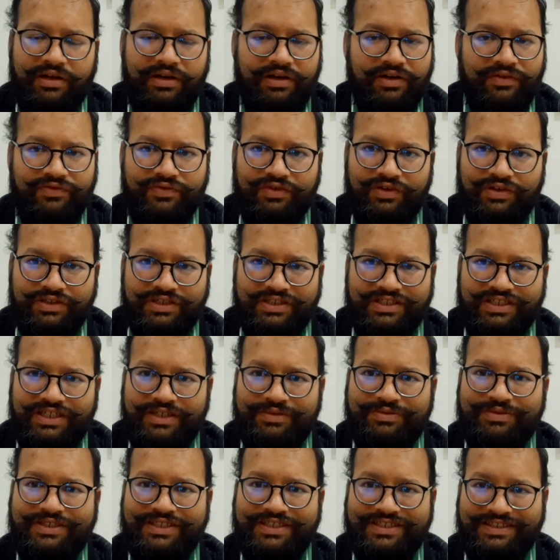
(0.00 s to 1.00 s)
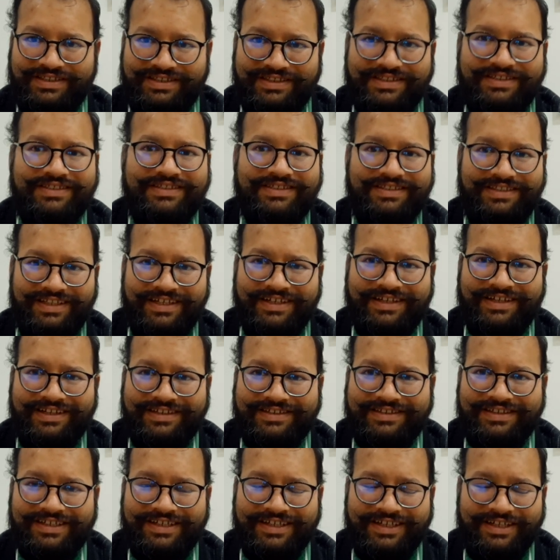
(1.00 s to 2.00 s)
And of course, tips is the
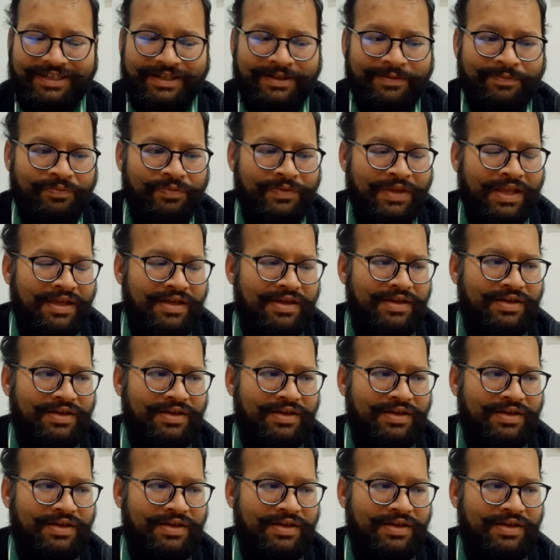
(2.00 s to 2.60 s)
culture here.